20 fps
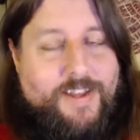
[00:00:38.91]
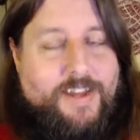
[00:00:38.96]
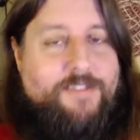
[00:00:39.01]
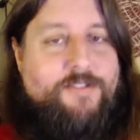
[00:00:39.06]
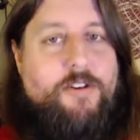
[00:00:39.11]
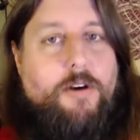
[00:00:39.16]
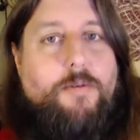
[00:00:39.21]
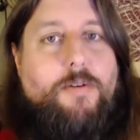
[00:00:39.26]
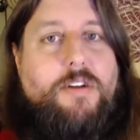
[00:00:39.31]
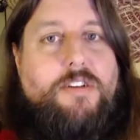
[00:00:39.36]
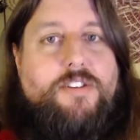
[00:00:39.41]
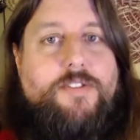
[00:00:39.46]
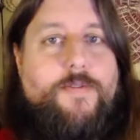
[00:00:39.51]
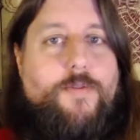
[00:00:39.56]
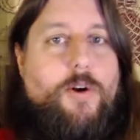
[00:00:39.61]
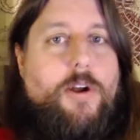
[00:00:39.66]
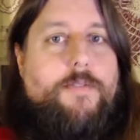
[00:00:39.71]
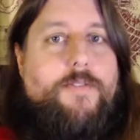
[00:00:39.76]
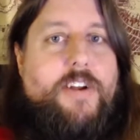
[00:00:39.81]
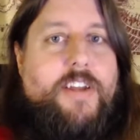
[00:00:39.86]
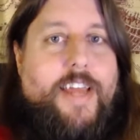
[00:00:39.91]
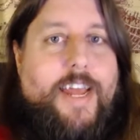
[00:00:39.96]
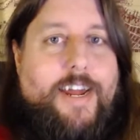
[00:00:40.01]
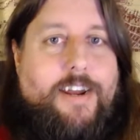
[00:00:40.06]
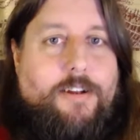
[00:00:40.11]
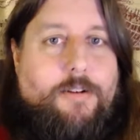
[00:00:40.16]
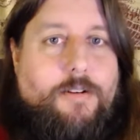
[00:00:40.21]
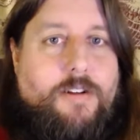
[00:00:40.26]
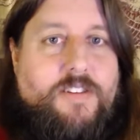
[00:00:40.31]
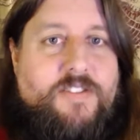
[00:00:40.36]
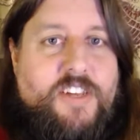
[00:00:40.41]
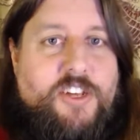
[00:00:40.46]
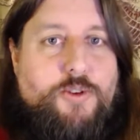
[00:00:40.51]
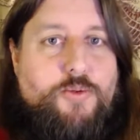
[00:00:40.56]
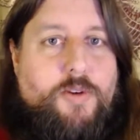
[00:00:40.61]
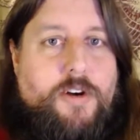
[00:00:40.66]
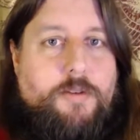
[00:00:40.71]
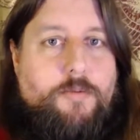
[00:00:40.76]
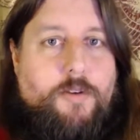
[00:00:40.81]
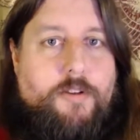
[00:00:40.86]
As always, four different categories, each
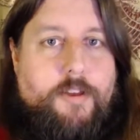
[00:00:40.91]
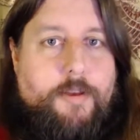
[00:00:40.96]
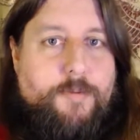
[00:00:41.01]
one worth